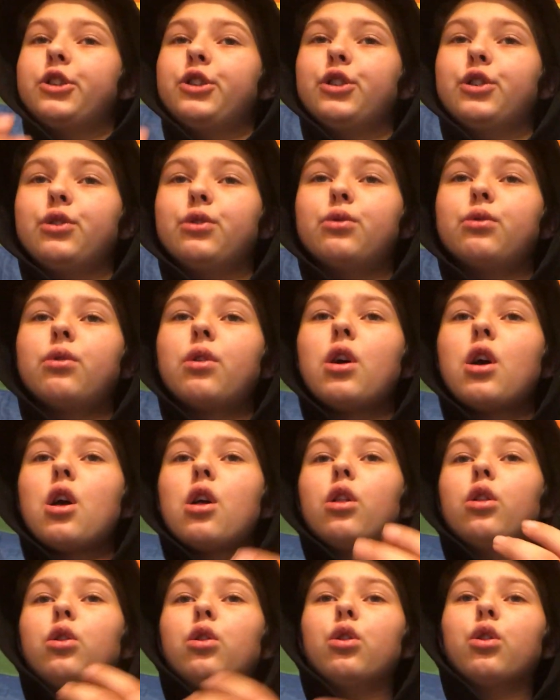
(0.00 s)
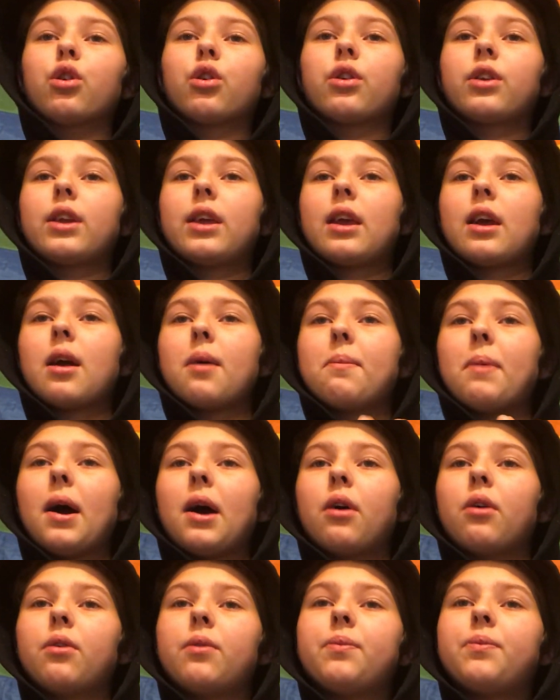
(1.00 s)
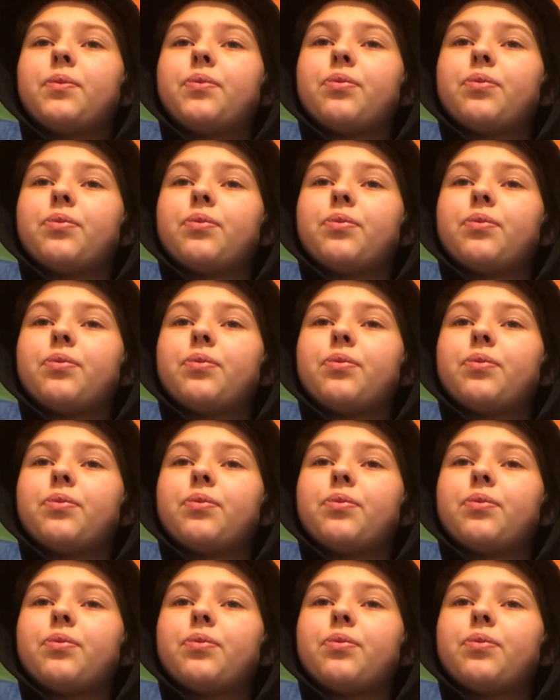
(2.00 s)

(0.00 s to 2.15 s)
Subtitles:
do, learning about